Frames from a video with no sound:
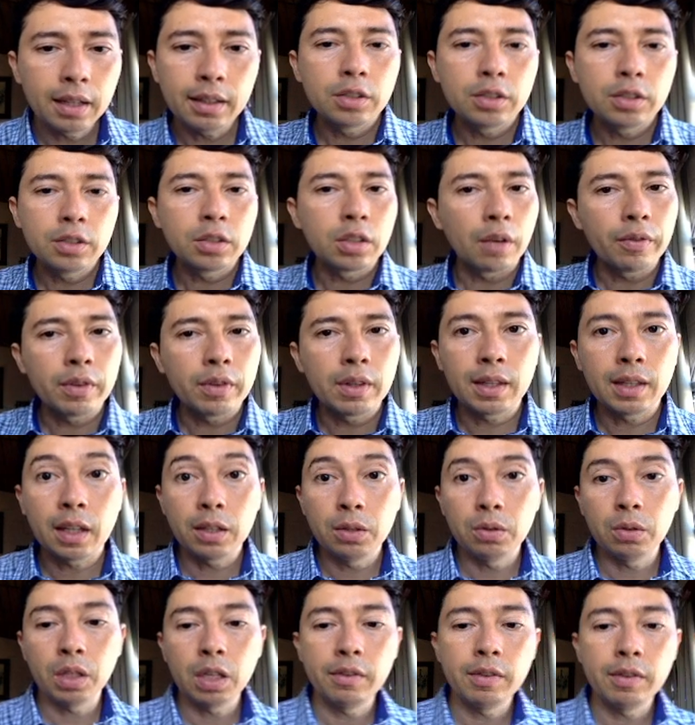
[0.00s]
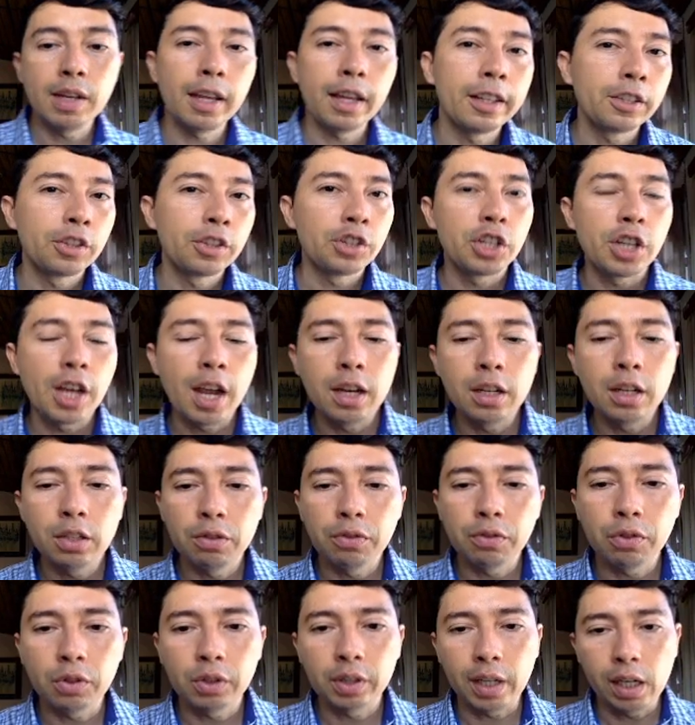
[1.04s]
is something that you give in exchange
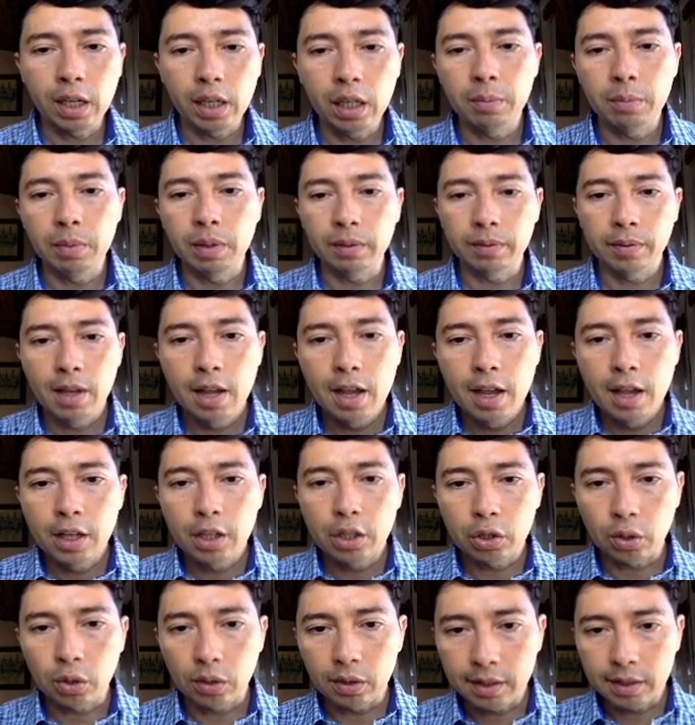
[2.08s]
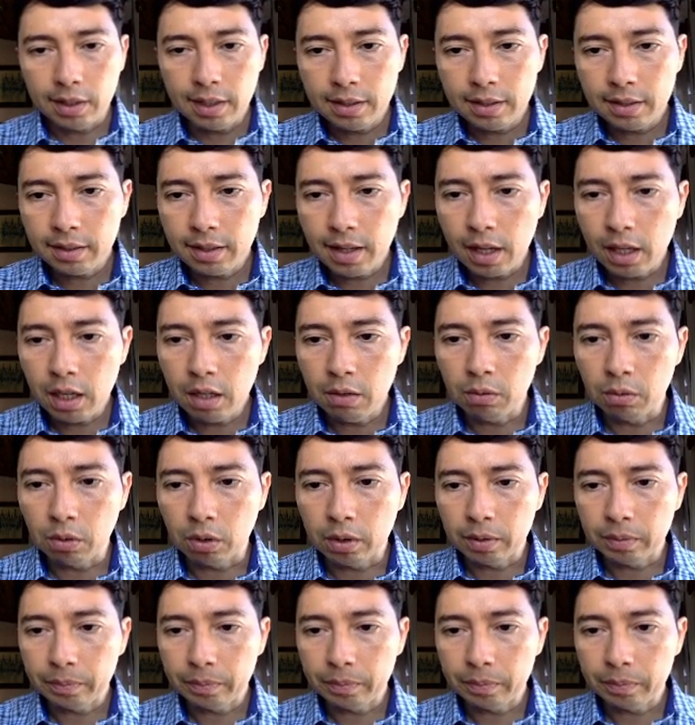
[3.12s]
for the email. So this is the ebook.